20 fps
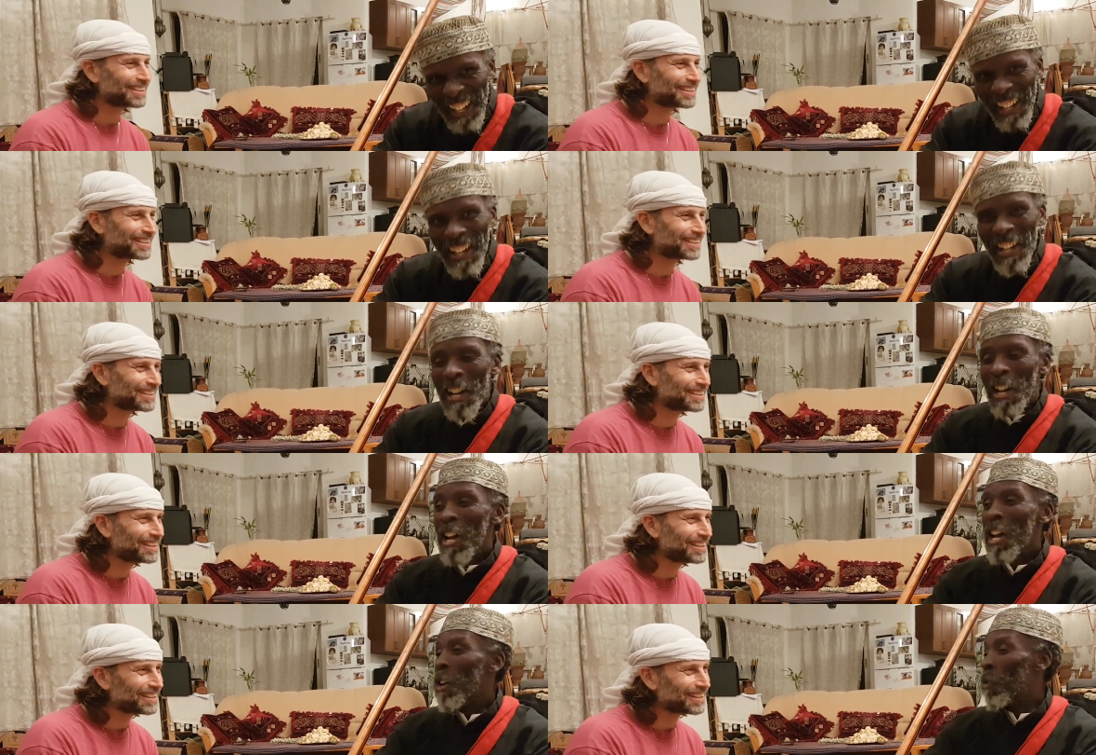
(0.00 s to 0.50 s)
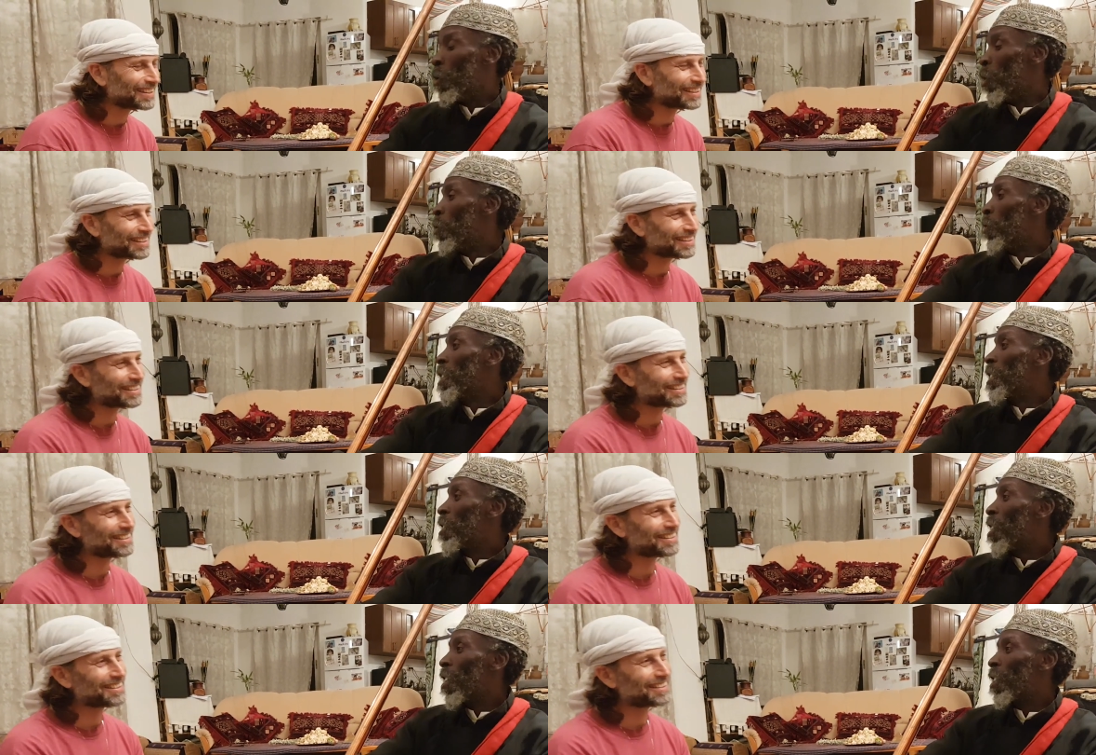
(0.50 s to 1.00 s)
Speaker 1: And when
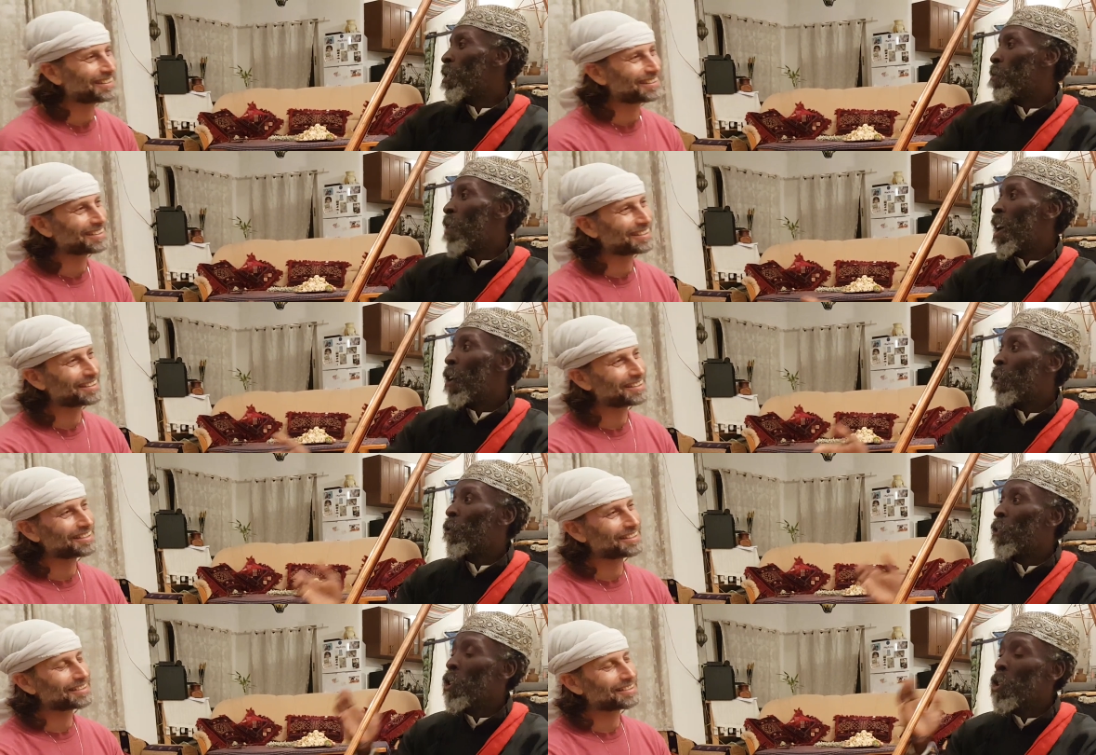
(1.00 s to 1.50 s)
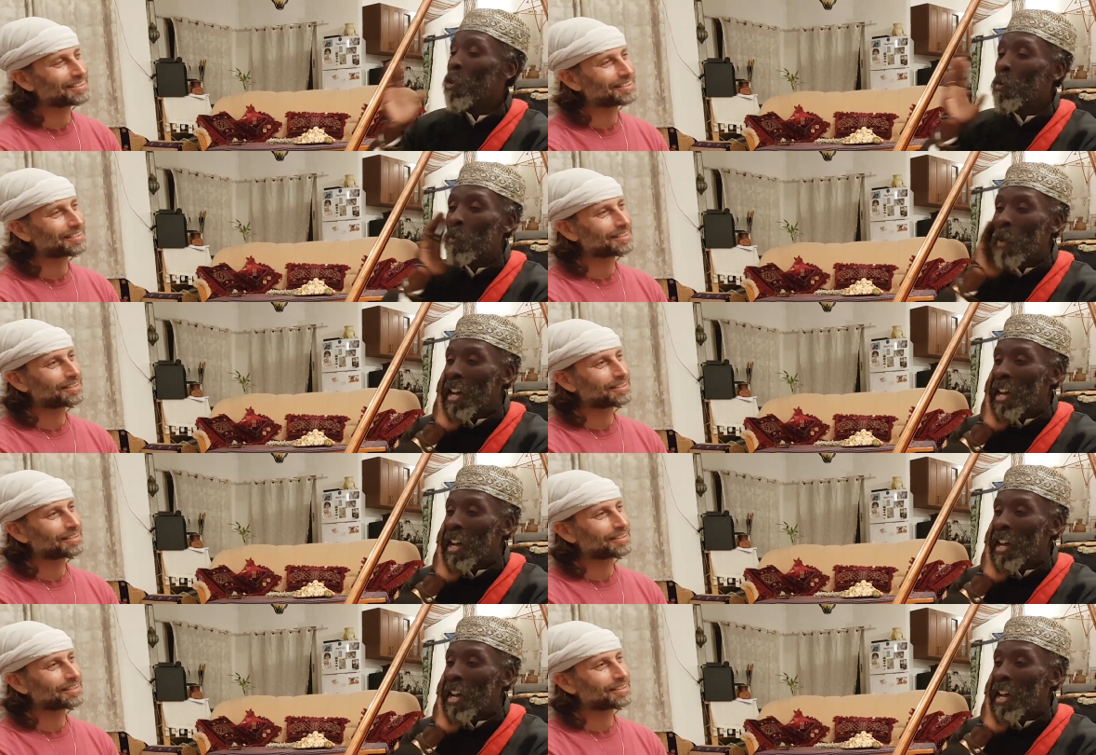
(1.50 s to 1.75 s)
we talk about food,